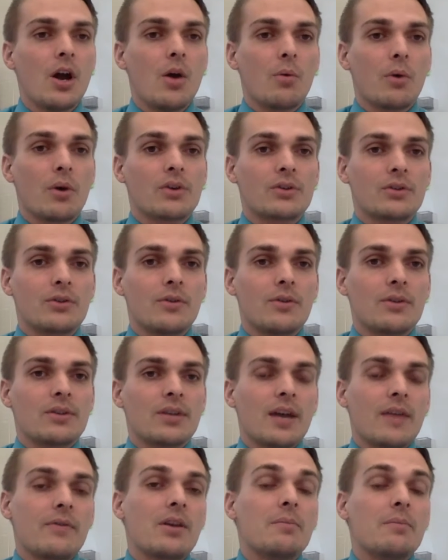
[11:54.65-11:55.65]
where students
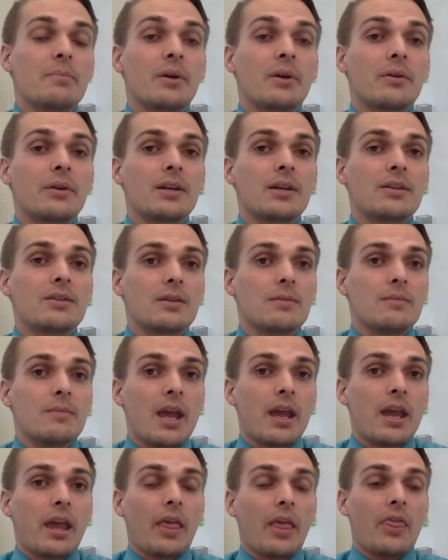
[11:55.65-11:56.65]
have the ability to
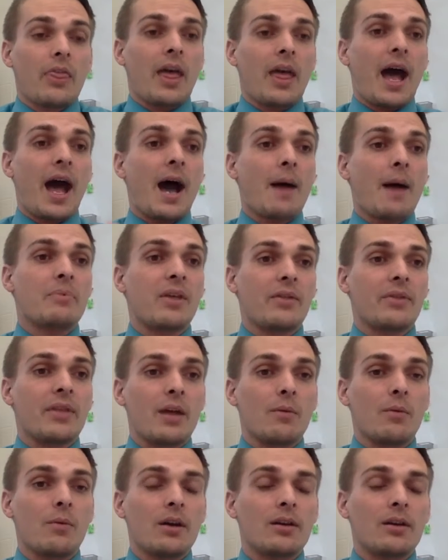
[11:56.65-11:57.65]
make the app that
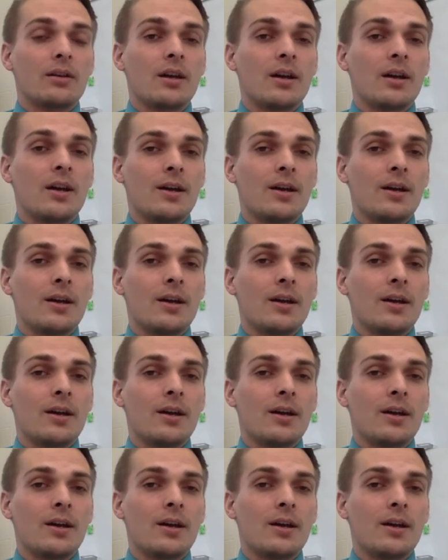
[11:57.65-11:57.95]
they want,